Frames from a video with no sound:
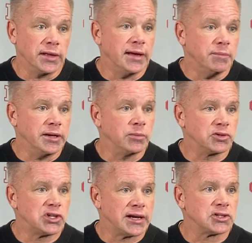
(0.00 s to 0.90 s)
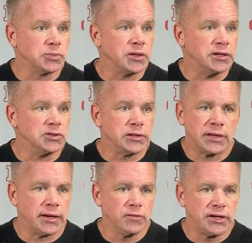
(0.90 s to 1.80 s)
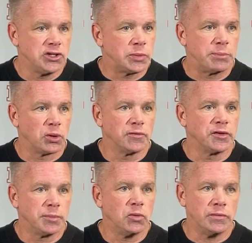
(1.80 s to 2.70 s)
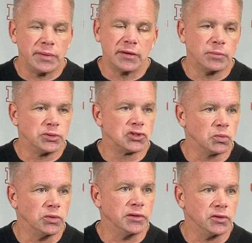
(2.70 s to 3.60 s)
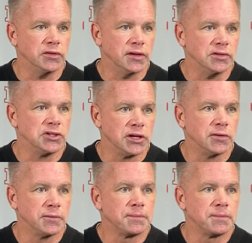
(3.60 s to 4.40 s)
have been able to stack some days. Not every day's been perfect, but we've been able to put some really good days together.